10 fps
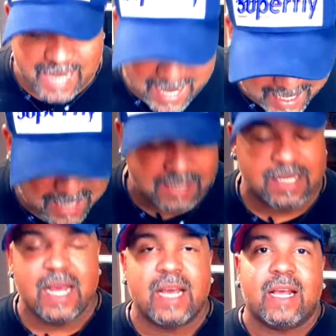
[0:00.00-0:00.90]
That is
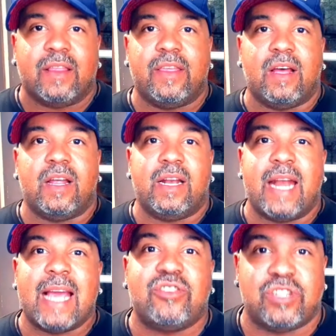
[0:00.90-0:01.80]
the
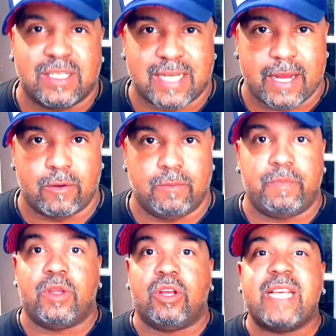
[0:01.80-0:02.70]
nitrogen cycle.
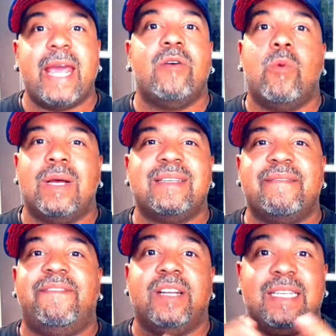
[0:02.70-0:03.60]
Your tanker
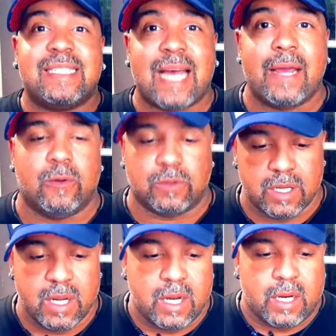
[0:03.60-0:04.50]
wasn't fully cycled.
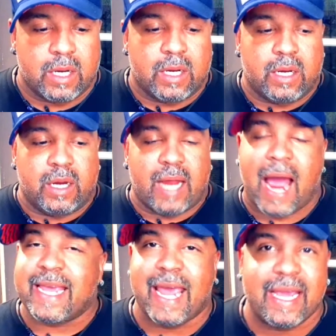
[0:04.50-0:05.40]

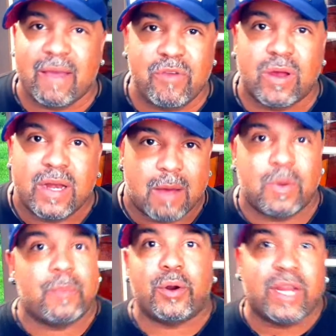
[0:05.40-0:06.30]
I can't give you a
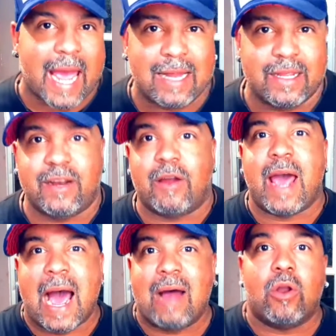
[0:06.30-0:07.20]
number per gallon on
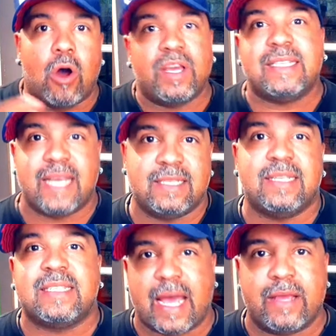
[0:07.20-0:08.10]
how long it takes
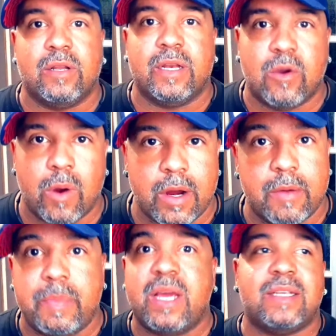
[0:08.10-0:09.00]
to cycle an
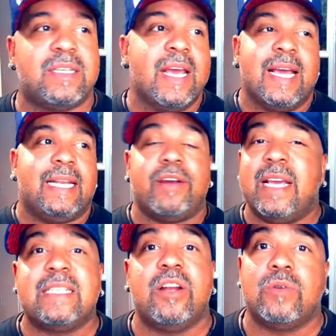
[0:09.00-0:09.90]
aquarium because there
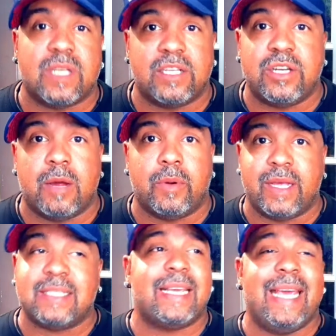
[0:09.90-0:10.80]
is no such number.
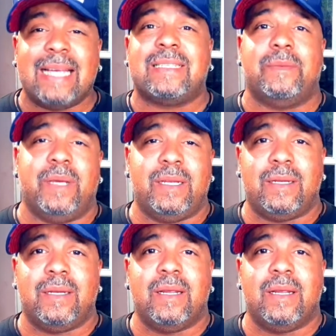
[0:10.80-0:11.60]
There's a guesstimate.